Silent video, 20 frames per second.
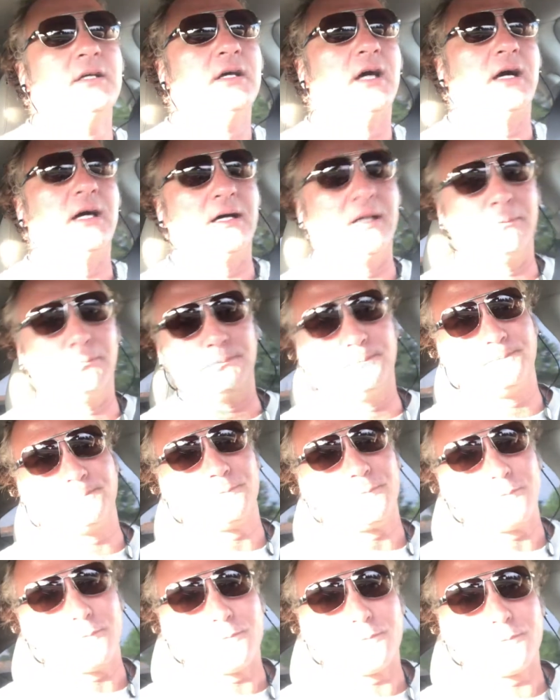
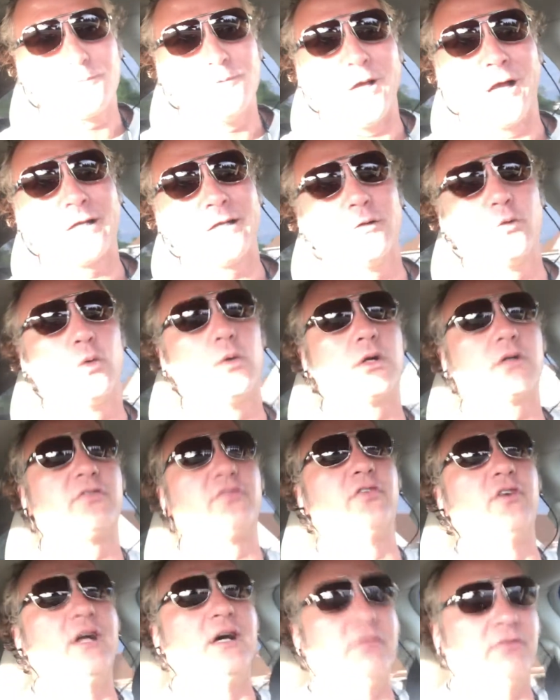Not going to work
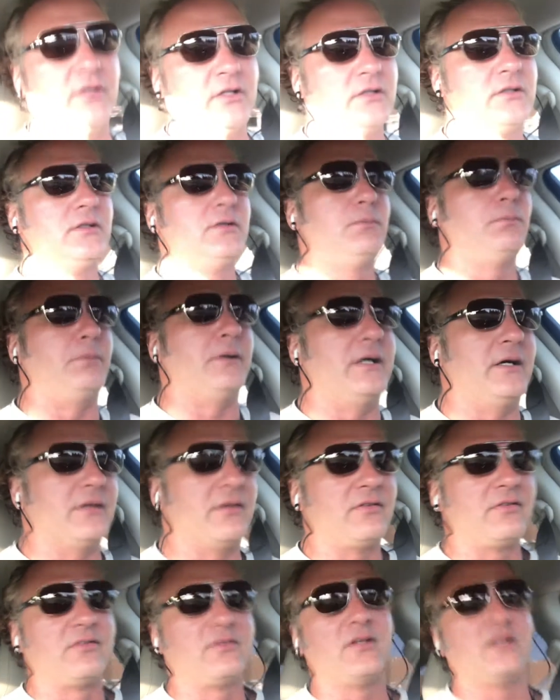forever,
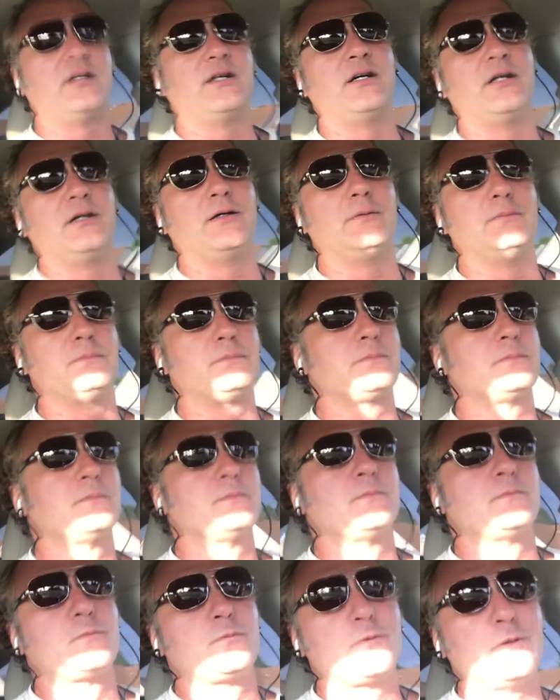but
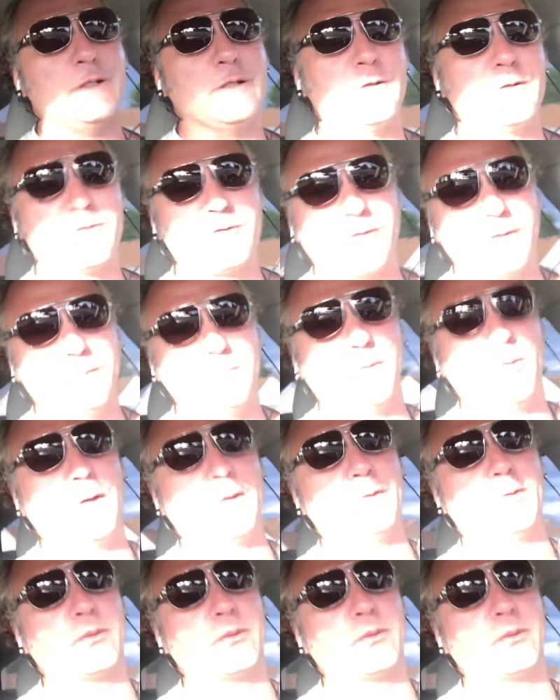at some point